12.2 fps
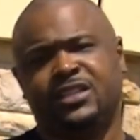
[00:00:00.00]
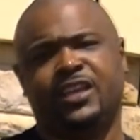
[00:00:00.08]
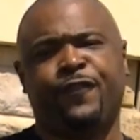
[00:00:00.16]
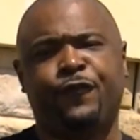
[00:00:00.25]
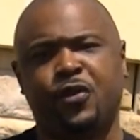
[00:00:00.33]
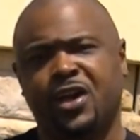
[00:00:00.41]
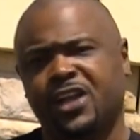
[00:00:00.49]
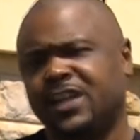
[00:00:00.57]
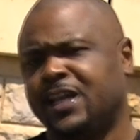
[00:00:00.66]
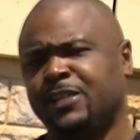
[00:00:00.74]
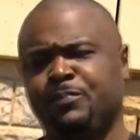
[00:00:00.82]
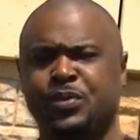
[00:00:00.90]
their
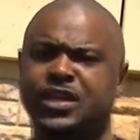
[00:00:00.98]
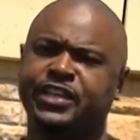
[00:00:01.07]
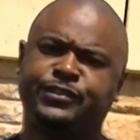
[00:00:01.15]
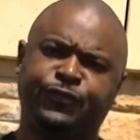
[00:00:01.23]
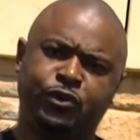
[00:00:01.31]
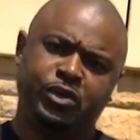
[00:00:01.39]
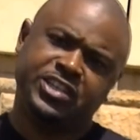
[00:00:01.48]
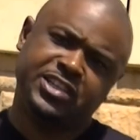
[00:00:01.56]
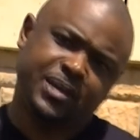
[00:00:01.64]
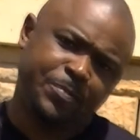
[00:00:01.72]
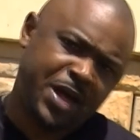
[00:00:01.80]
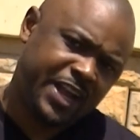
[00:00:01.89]
$400 PS4,
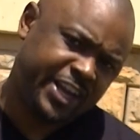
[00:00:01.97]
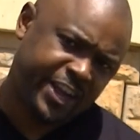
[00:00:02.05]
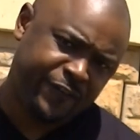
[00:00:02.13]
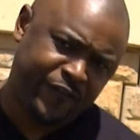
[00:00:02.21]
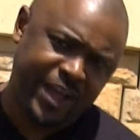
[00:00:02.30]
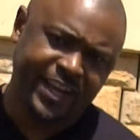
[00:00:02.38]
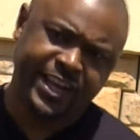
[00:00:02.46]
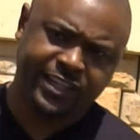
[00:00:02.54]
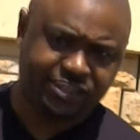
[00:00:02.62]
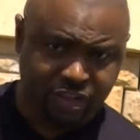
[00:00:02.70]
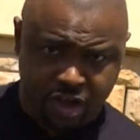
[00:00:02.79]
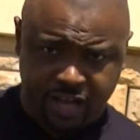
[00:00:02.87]
jump out of their
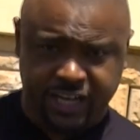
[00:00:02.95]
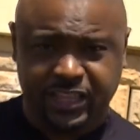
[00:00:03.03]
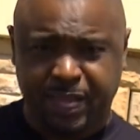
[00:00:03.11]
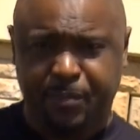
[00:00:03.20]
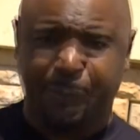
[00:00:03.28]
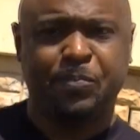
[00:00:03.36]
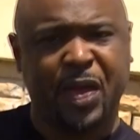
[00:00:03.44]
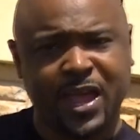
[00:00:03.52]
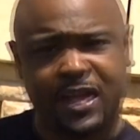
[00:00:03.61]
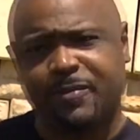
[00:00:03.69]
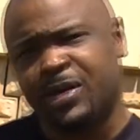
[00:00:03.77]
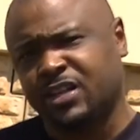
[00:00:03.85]
finance car that they've been
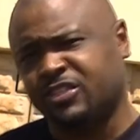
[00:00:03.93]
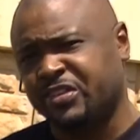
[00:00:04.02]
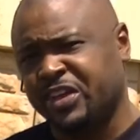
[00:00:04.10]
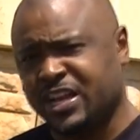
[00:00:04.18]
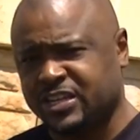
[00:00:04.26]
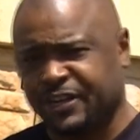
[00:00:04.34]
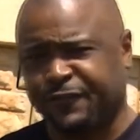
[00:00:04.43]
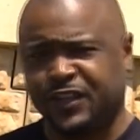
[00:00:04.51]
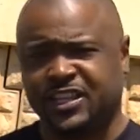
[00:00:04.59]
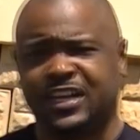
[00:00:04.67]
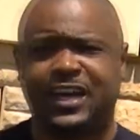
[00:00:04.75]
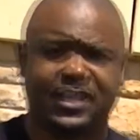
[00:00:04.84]
paying about
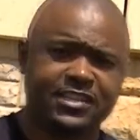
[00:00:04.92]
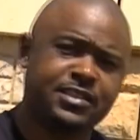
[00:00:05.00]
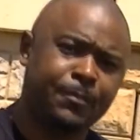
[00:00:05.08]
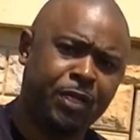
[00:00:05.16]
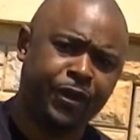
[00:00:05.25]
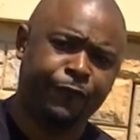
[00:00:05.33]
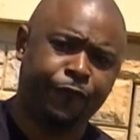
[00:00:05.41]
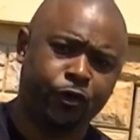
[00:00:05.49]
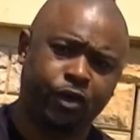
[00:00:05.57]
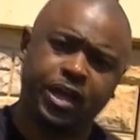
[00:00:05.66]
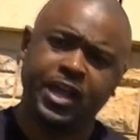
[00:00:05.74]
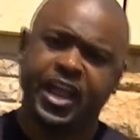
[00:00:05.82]
$350 a month
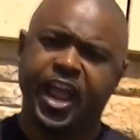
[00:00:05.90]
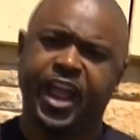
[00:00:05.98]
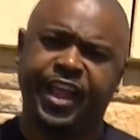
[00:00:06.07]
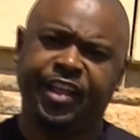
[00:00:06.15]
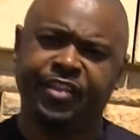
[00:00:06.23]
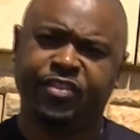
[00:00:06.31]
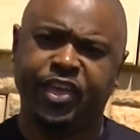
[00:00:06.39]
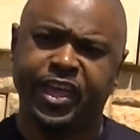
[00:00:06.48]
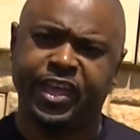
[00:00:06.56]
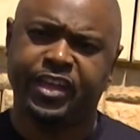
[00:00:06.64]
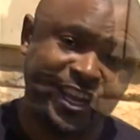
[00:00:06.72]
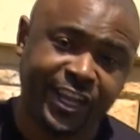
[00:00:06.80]
for, and
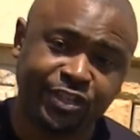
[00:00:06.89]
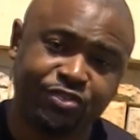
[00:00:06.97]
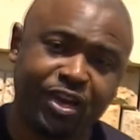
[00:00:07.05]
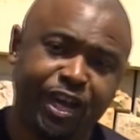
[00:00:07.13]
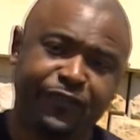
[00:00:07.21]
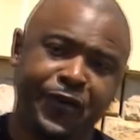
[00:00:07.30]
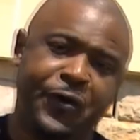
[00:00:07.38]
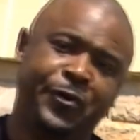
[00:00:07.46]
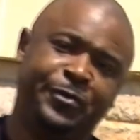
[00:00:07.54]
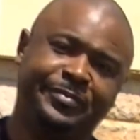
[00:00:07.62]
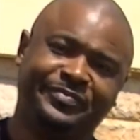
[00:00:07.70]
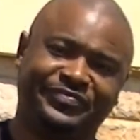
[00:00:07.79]
then they'll drive
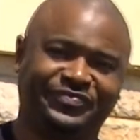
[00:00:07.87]
home.